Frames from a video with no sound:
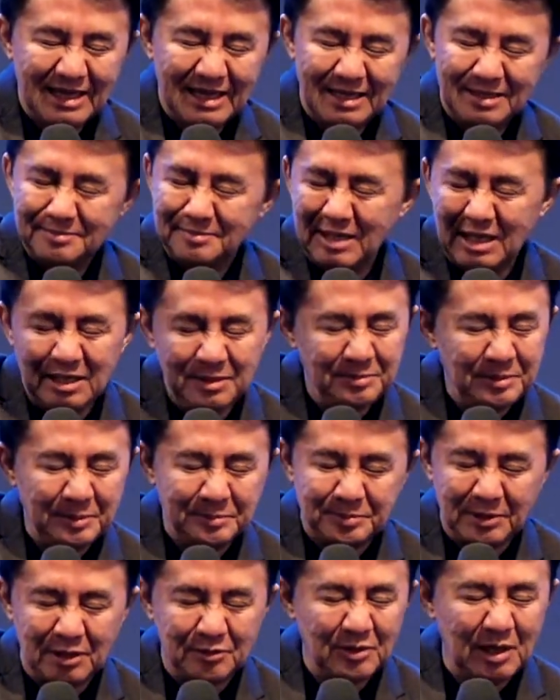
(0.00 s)
And many
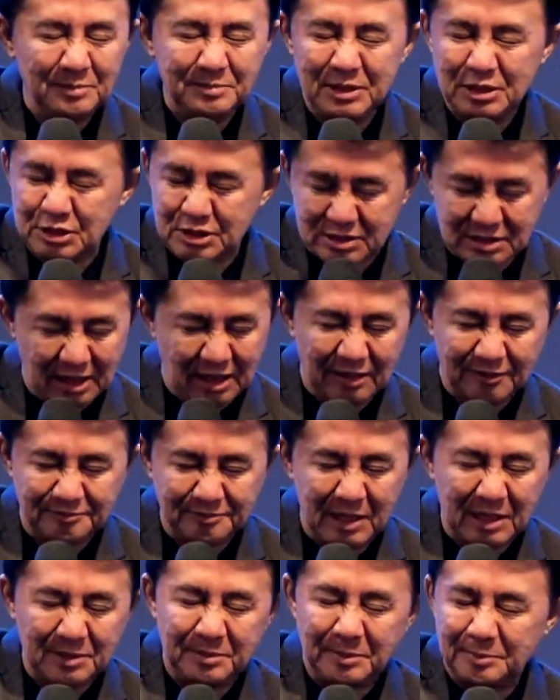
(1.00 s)
people will be
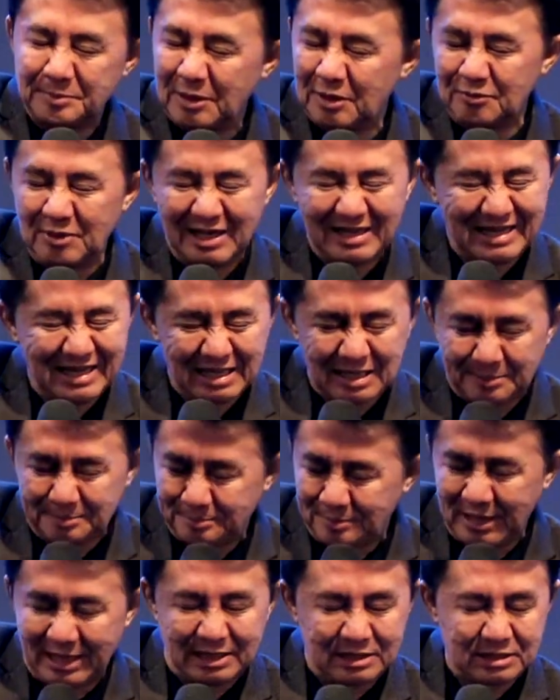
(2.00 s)
saved. Many people will get a
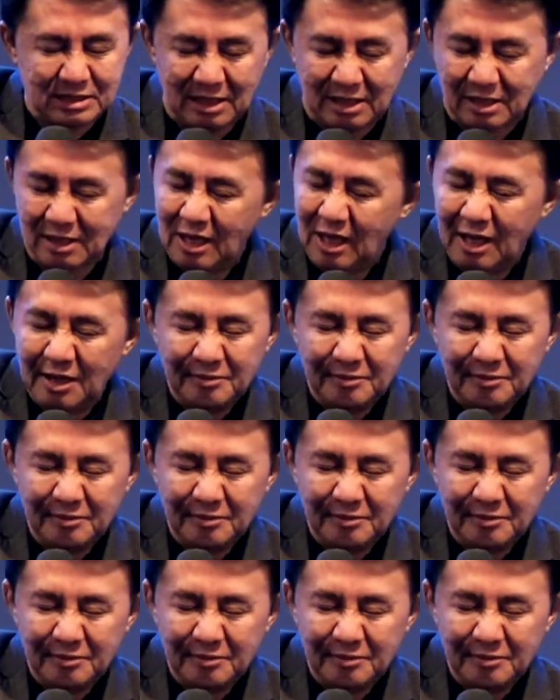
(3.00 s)
blessing.